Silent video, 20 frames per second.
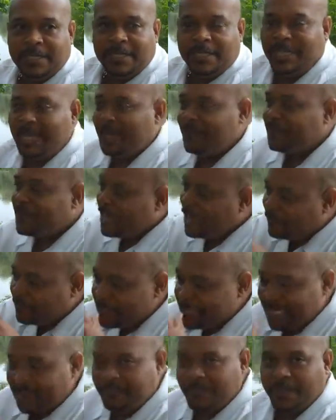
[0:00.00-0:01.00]
Love
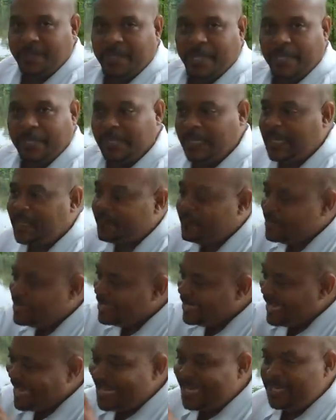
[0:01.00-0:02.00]
covers everything. Love is
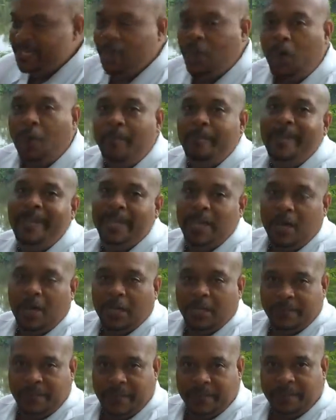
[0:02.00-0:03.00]
the end-all,
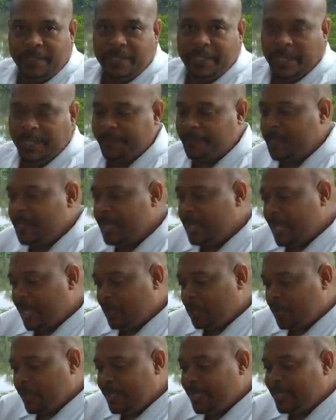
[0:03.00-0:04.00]
be-all of everything.
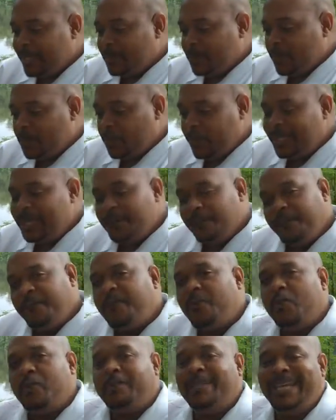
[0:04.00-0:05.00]
And when we can
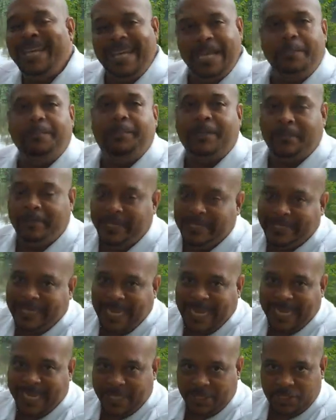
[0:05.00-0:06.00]
firmly implement
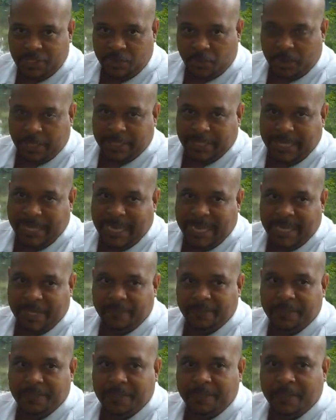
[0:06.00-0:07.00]
that into our
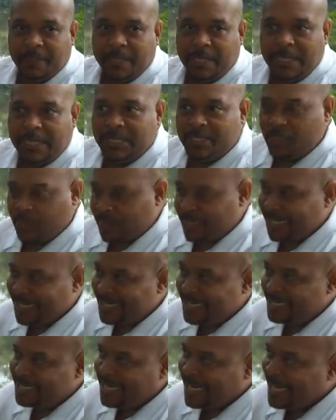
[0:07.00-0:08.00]
lives so that it
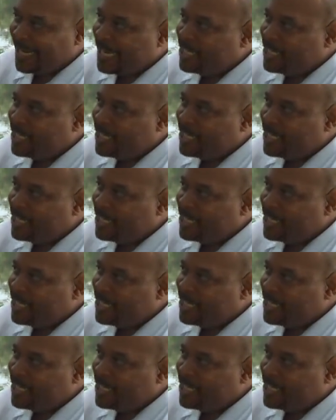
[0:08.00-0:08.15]
is an